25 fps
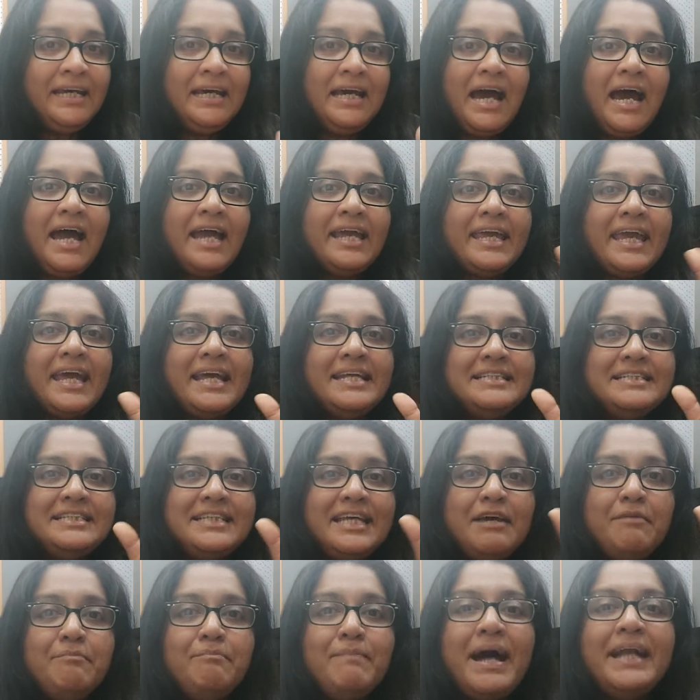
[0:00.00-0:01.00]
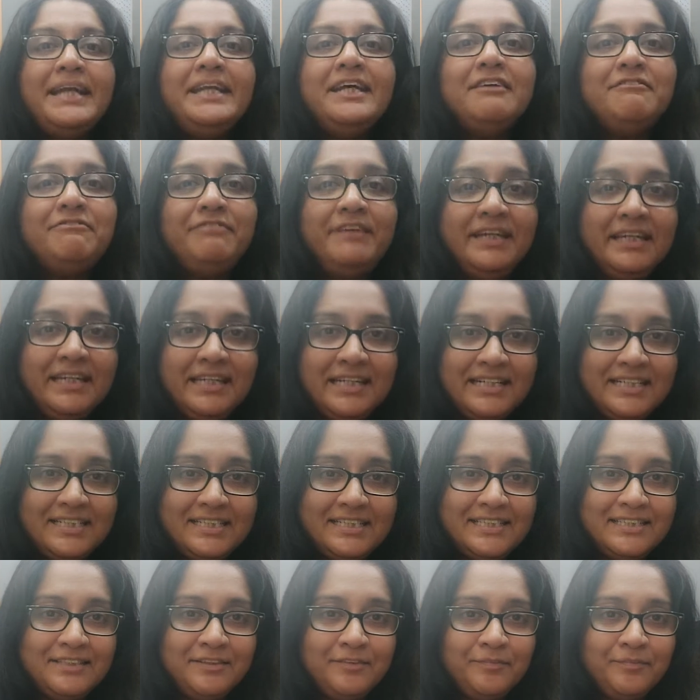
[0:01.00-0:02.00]
I can say
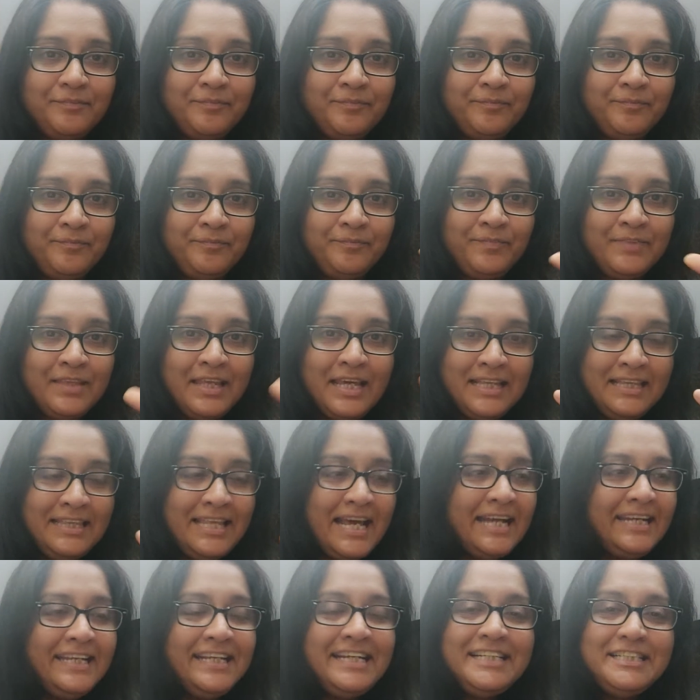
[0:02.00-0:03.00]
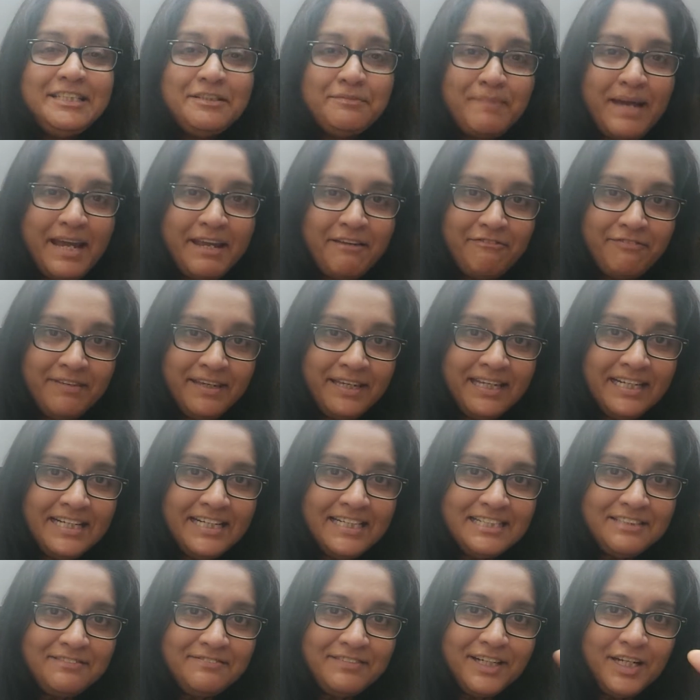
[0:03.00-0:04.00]
butterfingers. That is, my
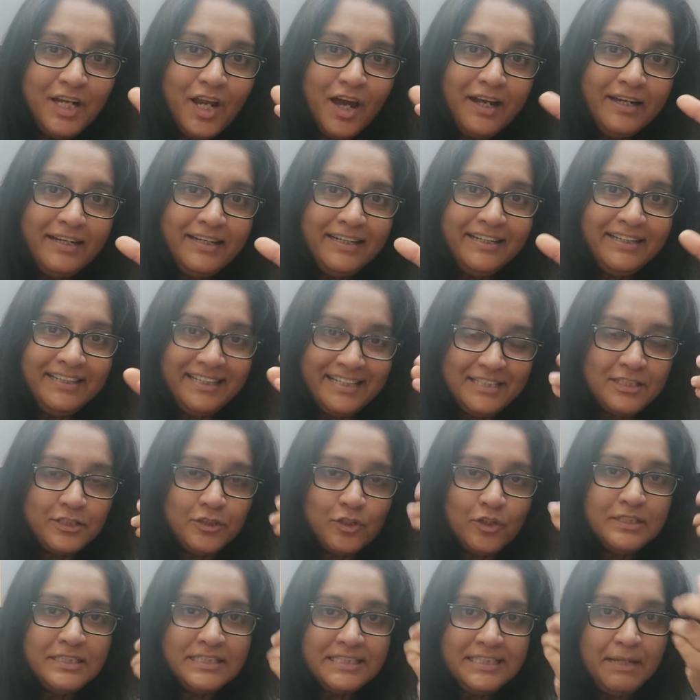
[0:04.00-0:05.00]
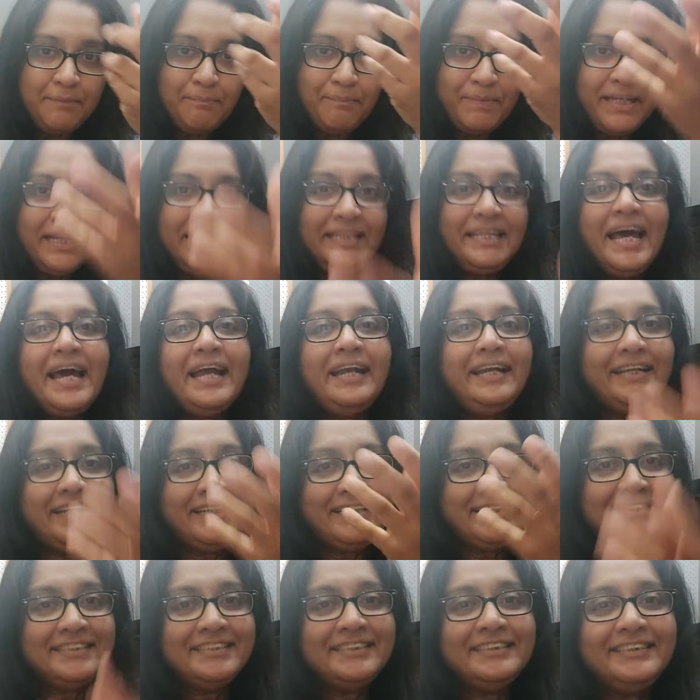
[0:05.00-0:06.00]
fingers were not so slippery that
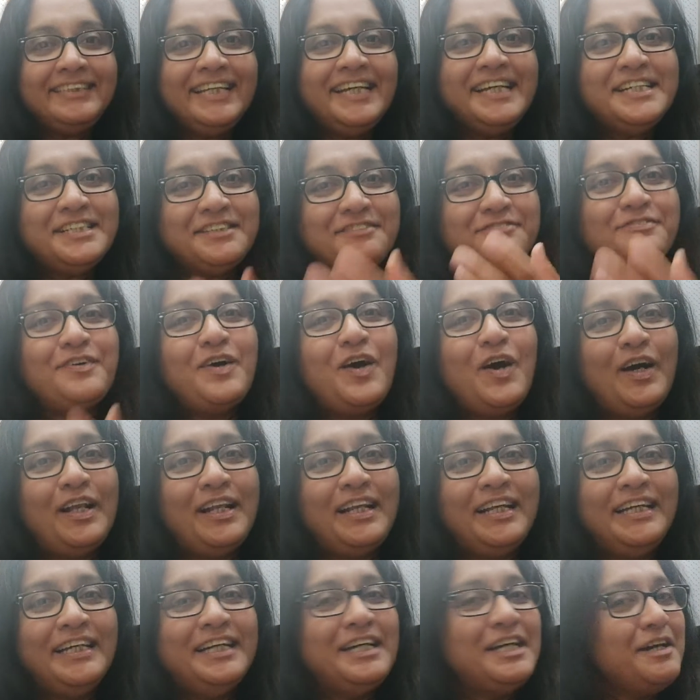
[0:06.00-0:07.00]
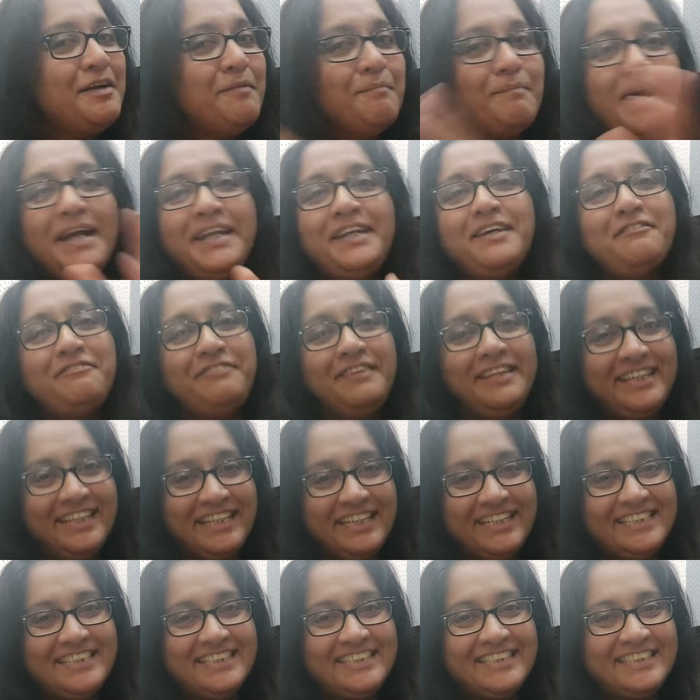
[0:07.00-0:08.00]
things fall.
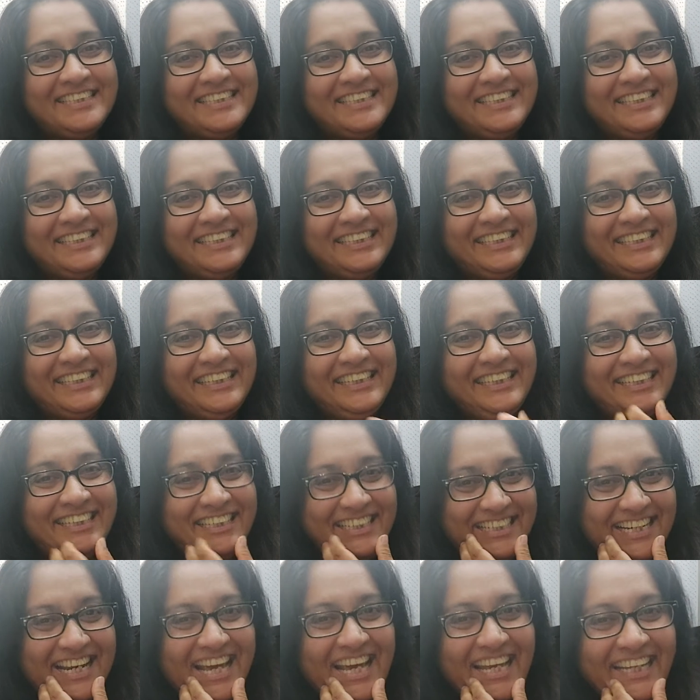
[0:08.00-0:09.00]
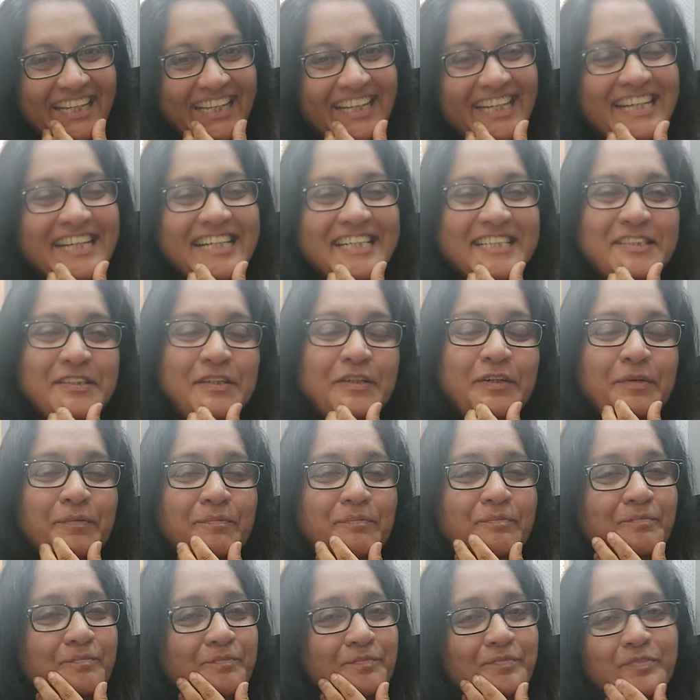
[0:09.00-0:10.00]
Butterfingers, right?
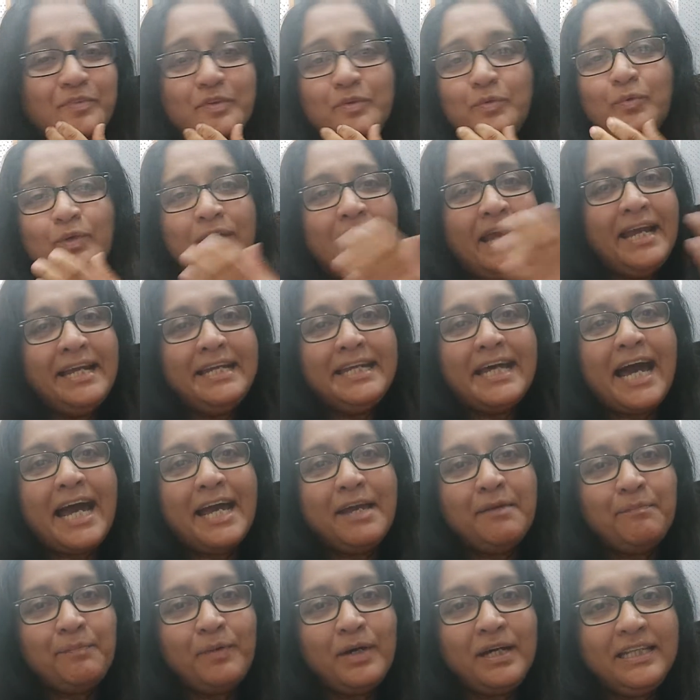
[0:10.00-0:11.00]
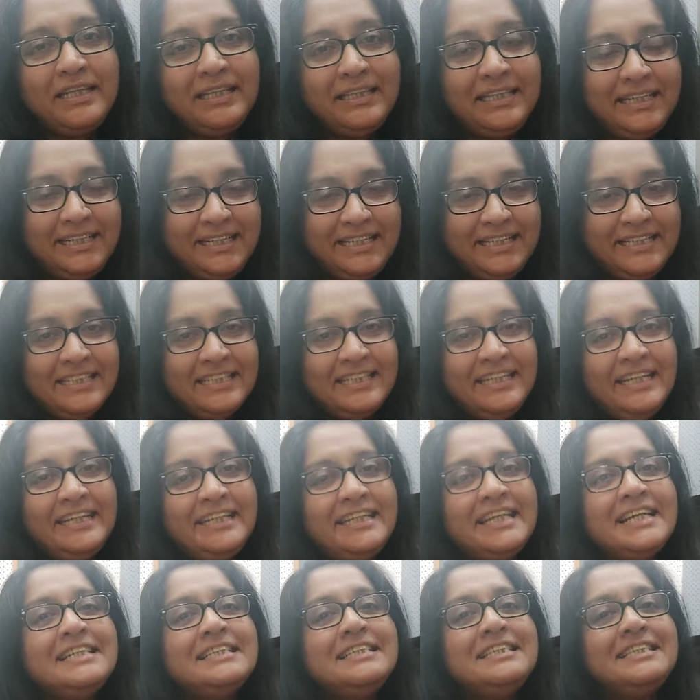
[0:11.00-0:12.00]
So you can type on the
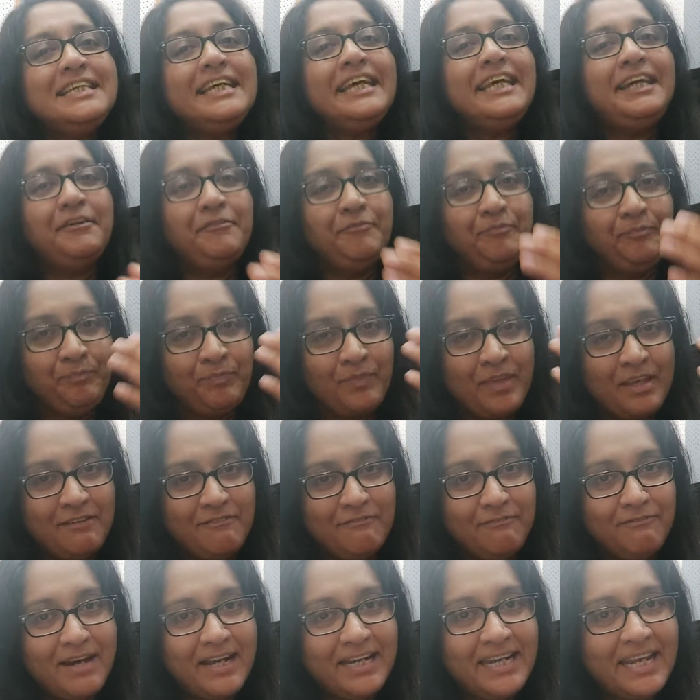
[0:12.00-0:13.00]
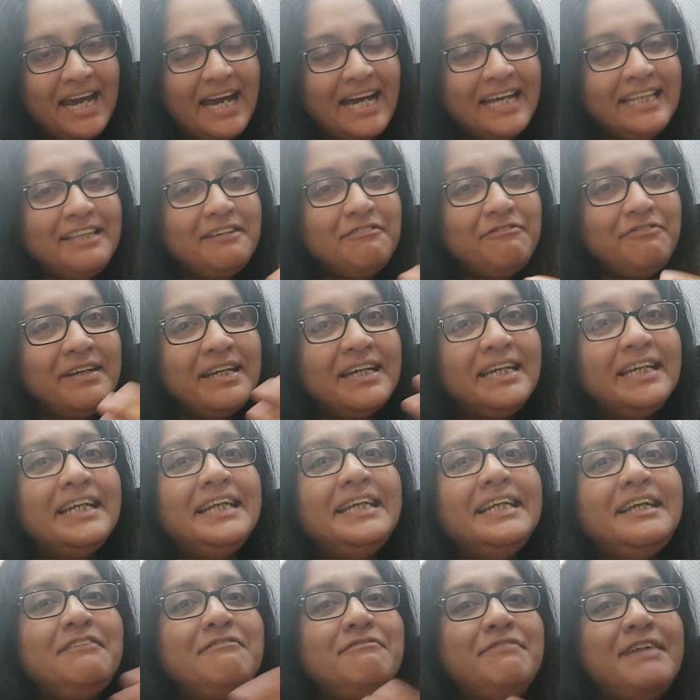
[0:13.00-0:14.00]
internet and see what are the
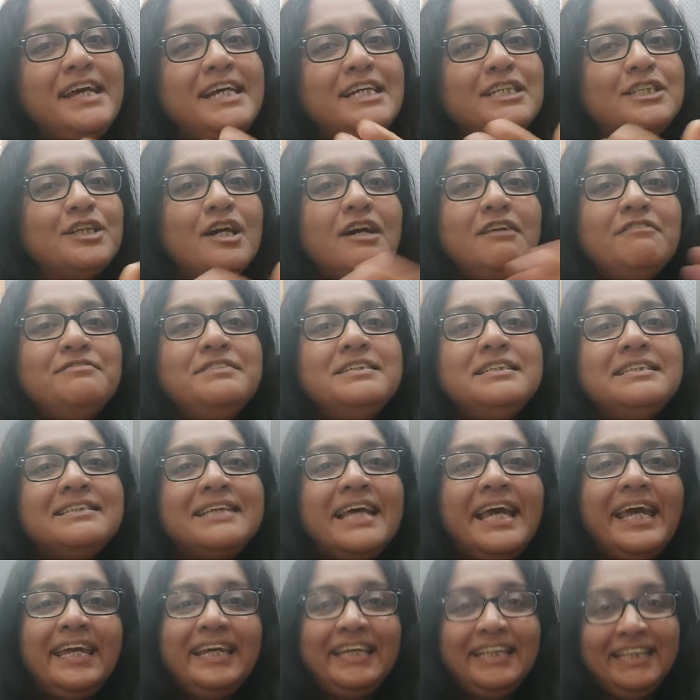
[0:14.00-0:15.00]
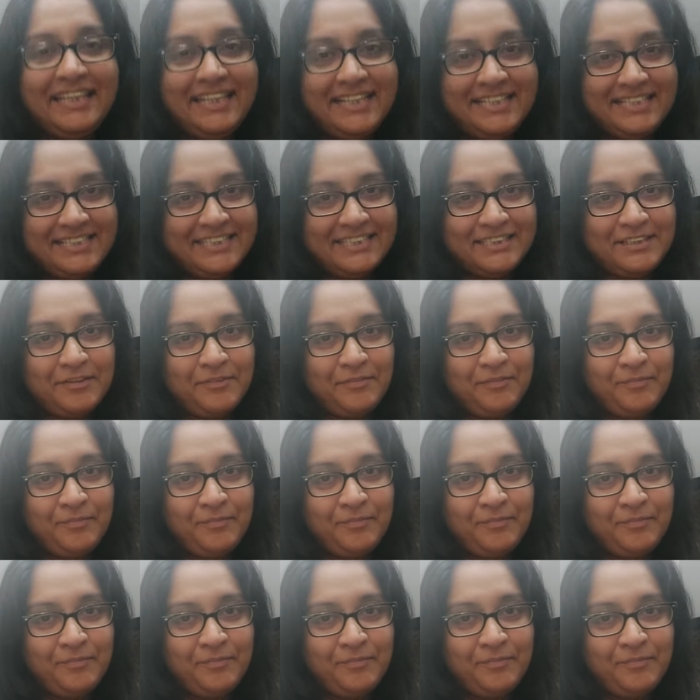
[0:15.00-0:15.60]
figurative ways of saying this,